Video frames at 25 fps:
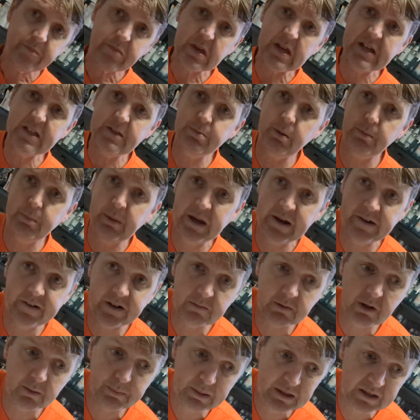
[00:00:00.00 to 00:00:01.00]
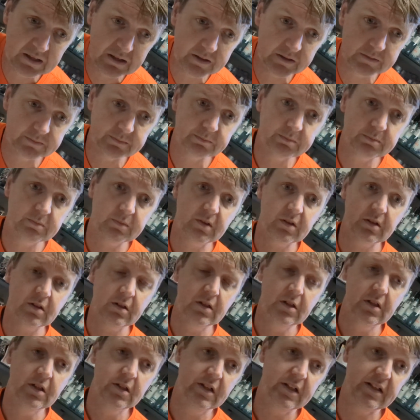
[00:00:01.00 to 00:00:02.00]
It's preparing my palate.
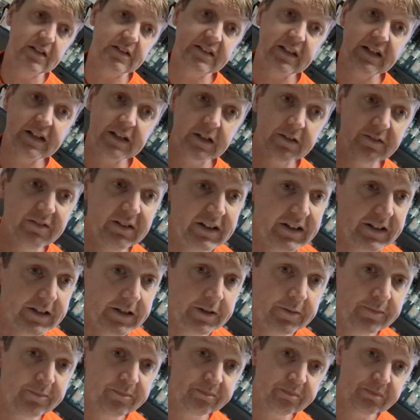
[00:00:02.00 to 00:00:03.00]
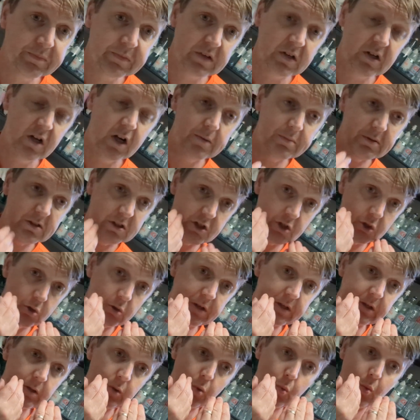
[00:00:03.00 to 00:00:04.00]
It's getting it ready. I'm
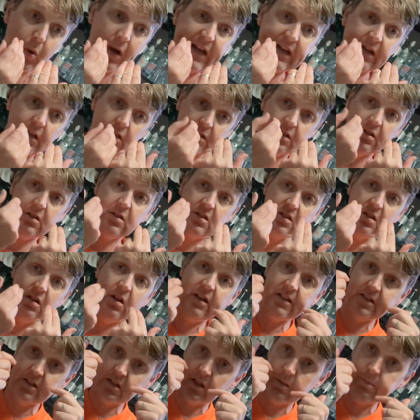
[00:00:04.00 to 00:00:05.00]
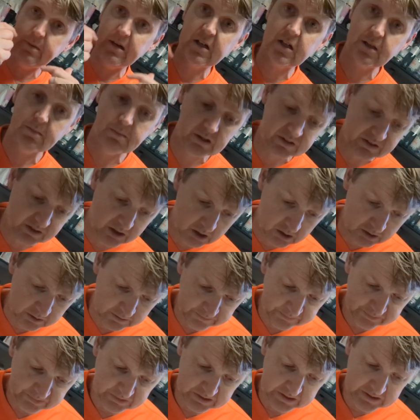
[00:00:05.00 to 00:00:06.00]
enjoying the weight on the sides and the back of my
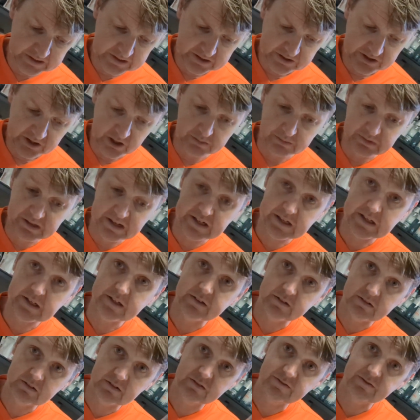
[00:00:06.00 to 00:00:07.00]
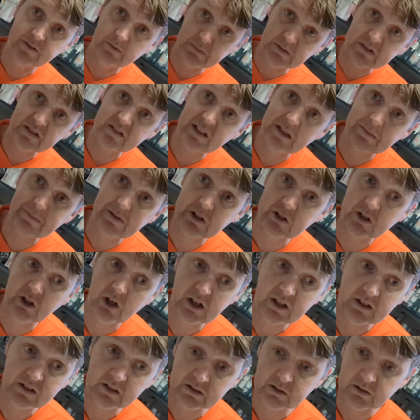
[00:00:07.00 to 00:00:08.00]
tongue that I'm getting from this
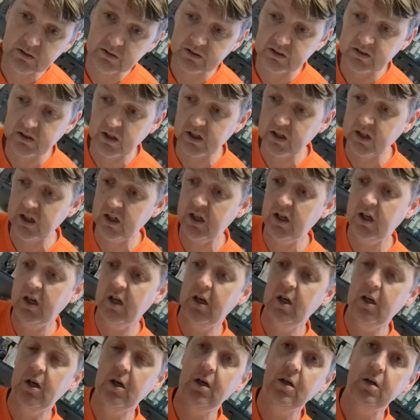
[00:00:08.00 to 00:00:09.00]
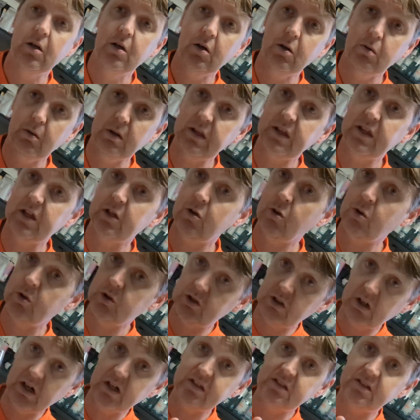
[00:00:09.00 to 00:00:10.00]
semi-dry sake with the
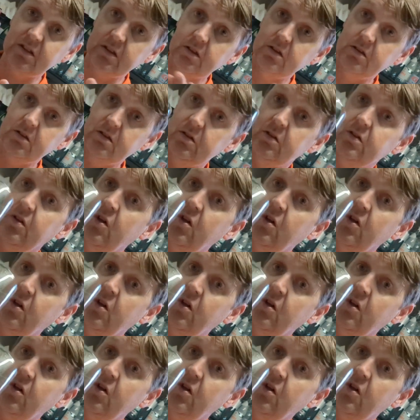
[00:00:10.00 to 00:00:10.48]
contrasted